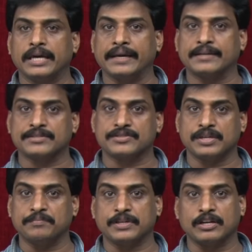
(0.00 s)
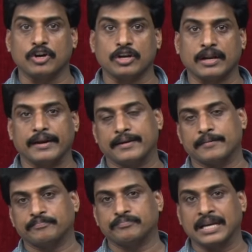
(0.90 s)
except .NET
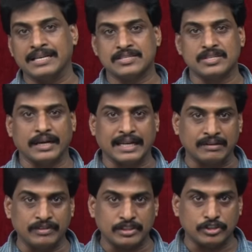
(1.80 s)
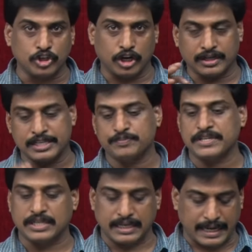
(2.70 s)
because starting with dot a
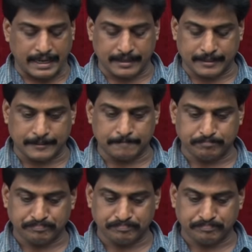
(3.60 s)
special character.